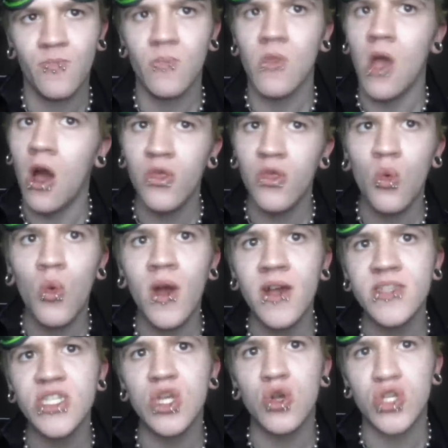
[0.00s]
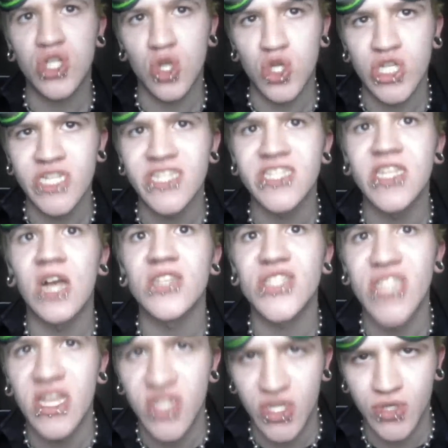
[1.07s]
Otherwise, your assertion is
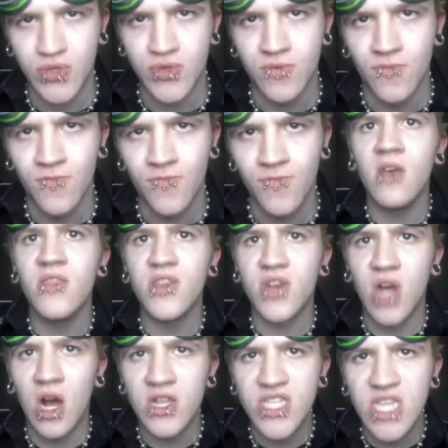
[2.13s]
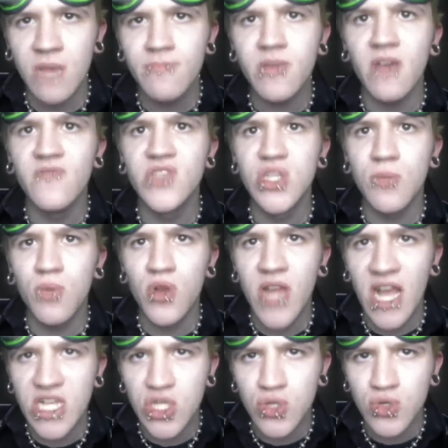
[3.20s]
nonsensical. The concept of
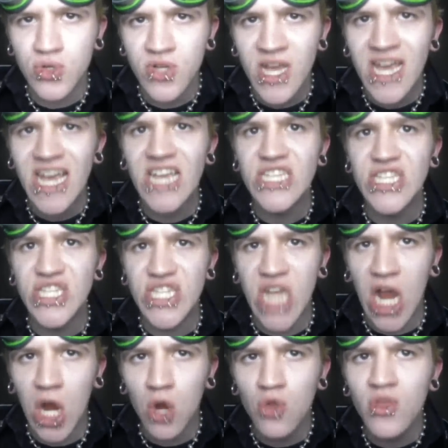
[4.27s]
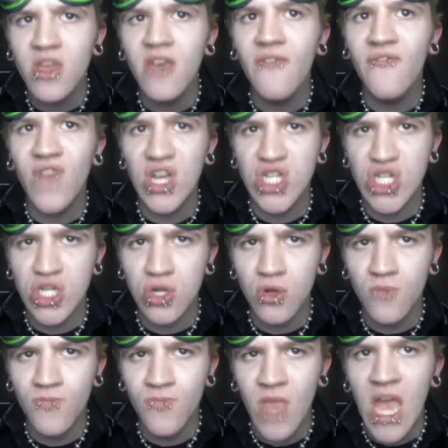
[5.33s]
supernatural is entirely
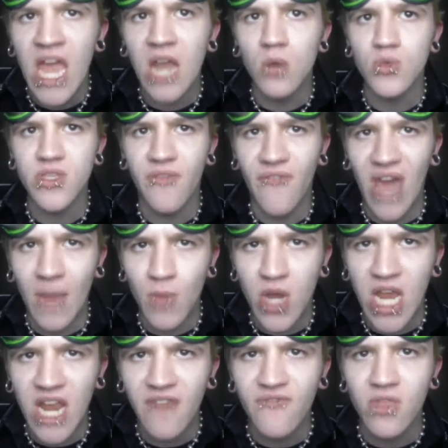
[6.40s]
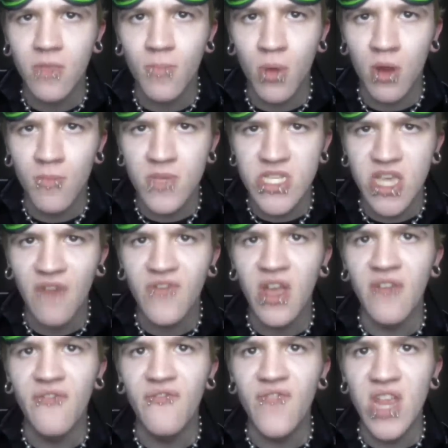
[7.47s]
fictional and was fabricated for the purpose of
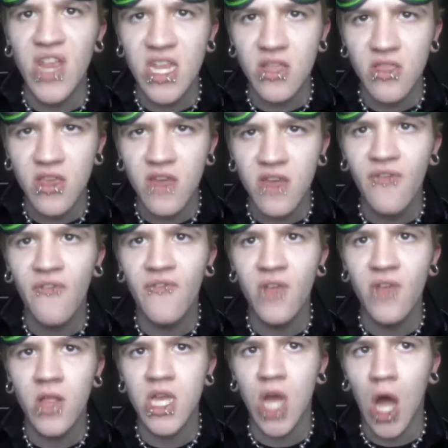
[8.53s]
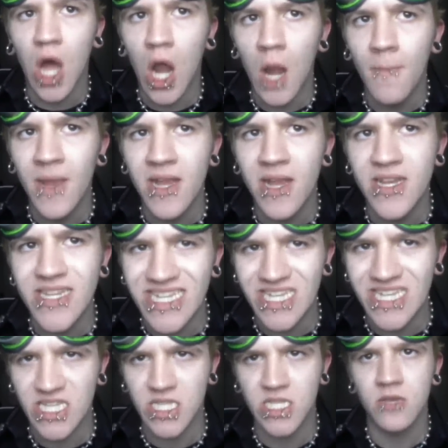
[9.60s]
conveniently fulfilling unmet
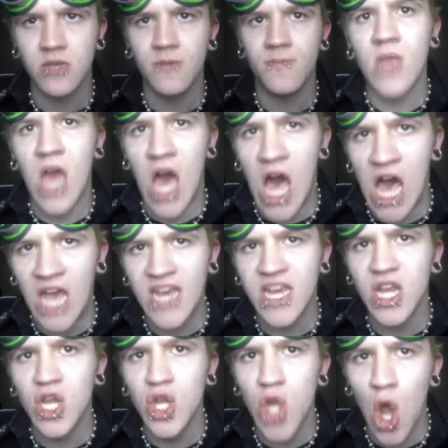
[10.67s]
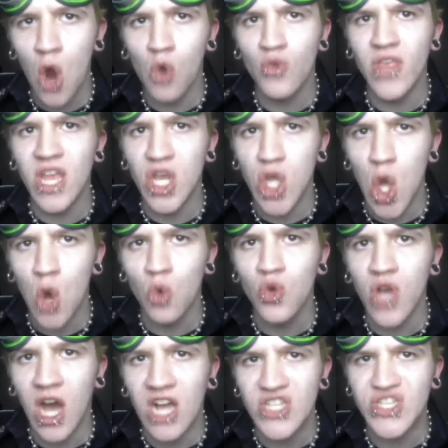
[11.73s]
needs. I know that no
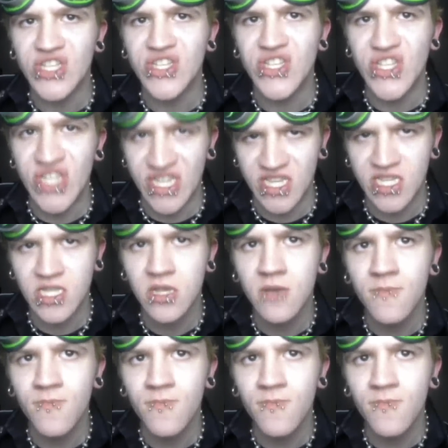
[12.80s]
gods exist.